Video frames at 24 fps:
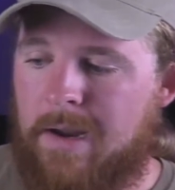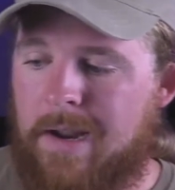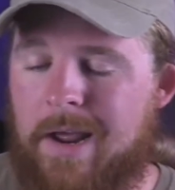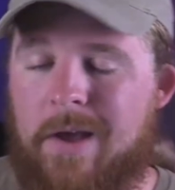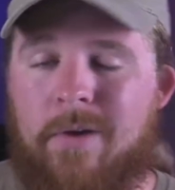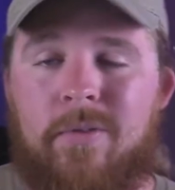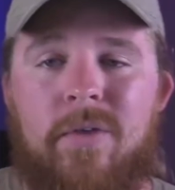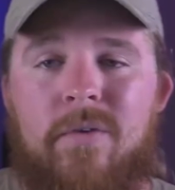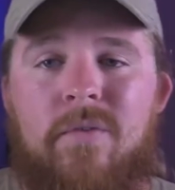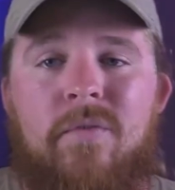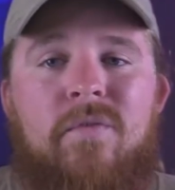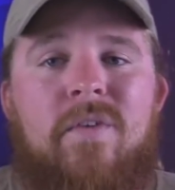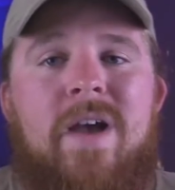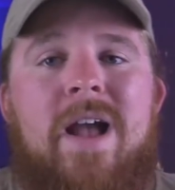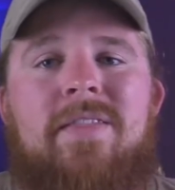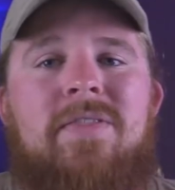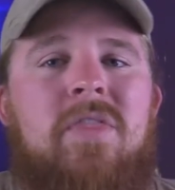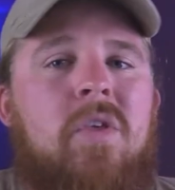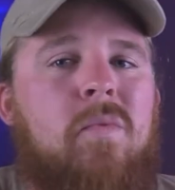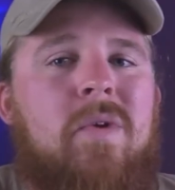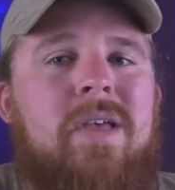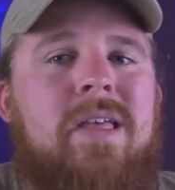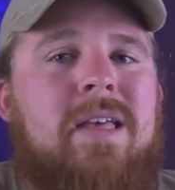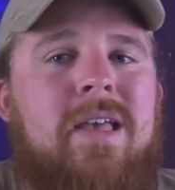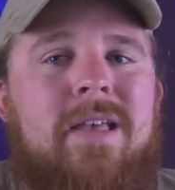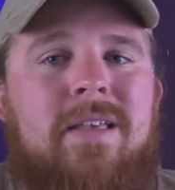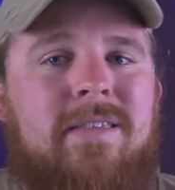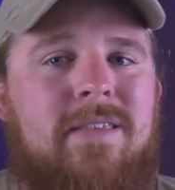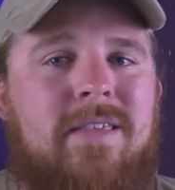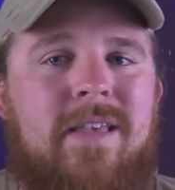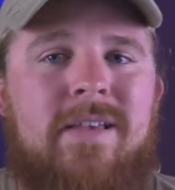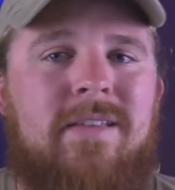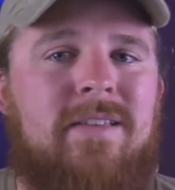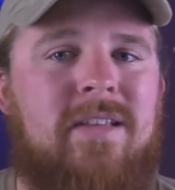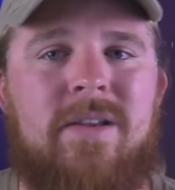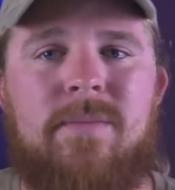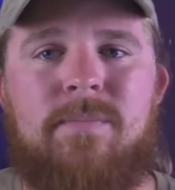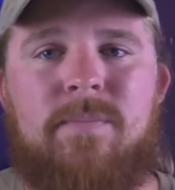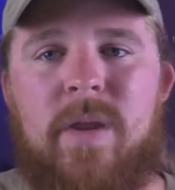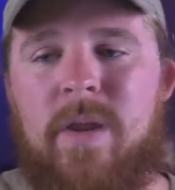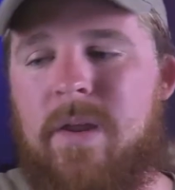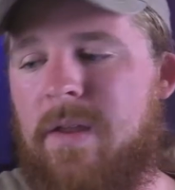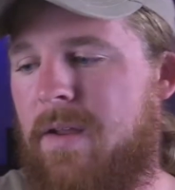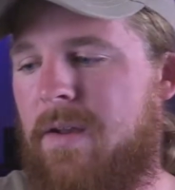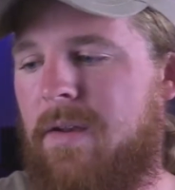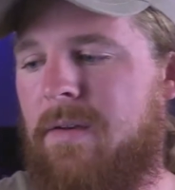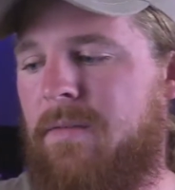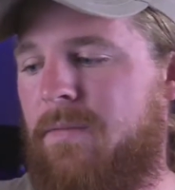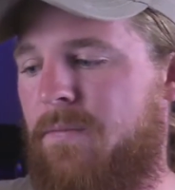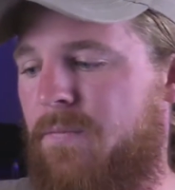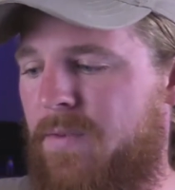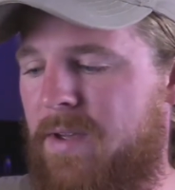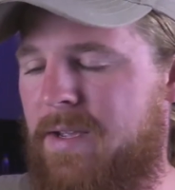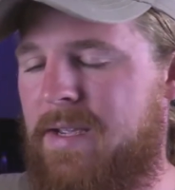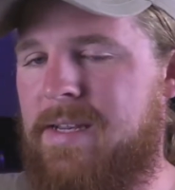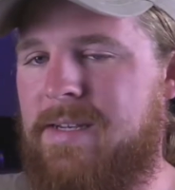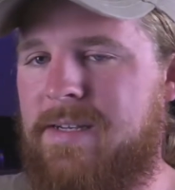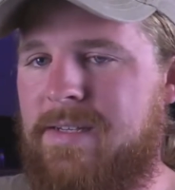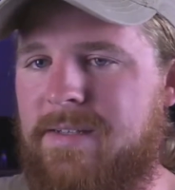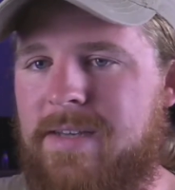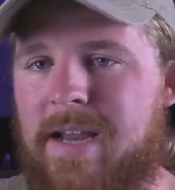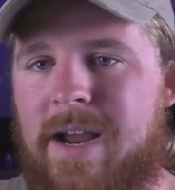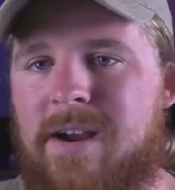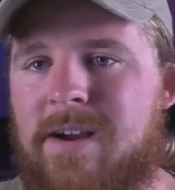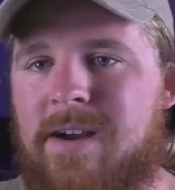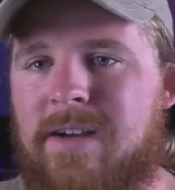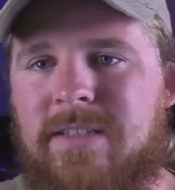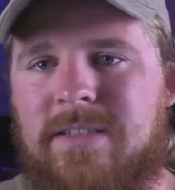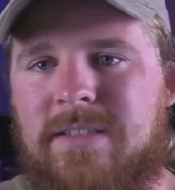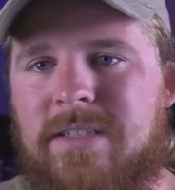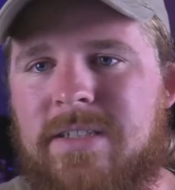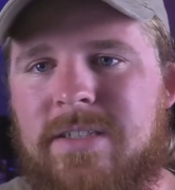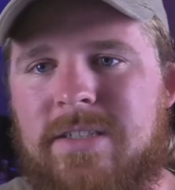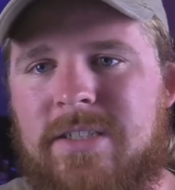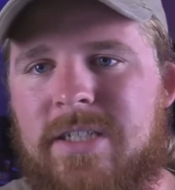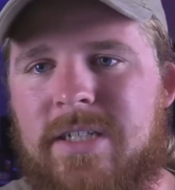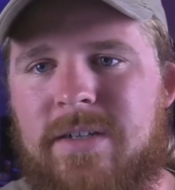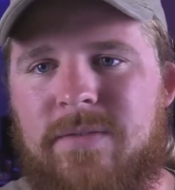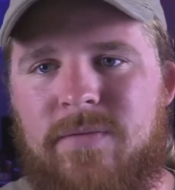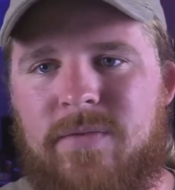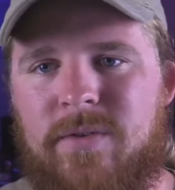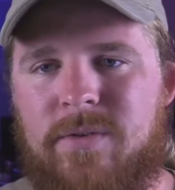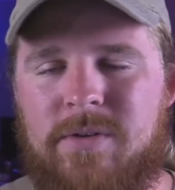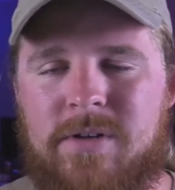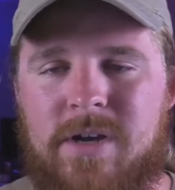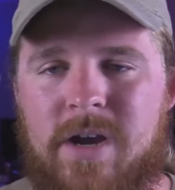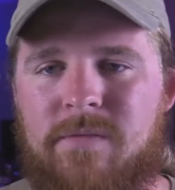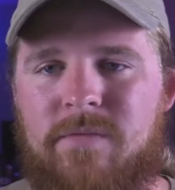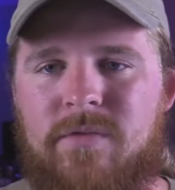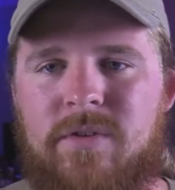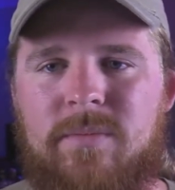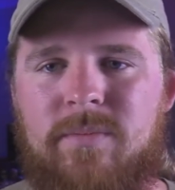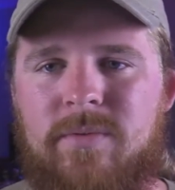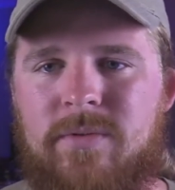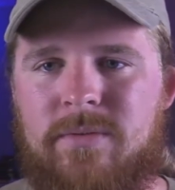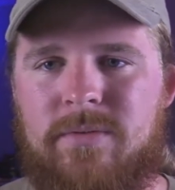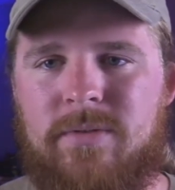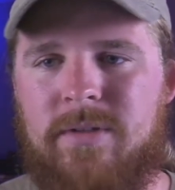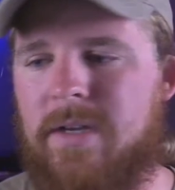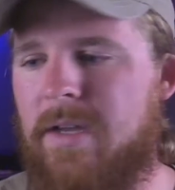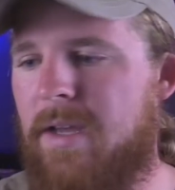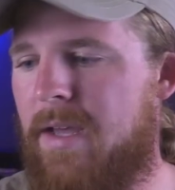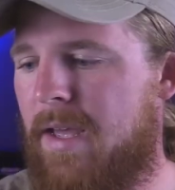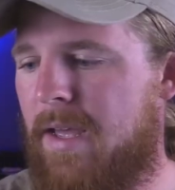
Hell, the fact that we exist and fucking terrorists and shit feel comfortable,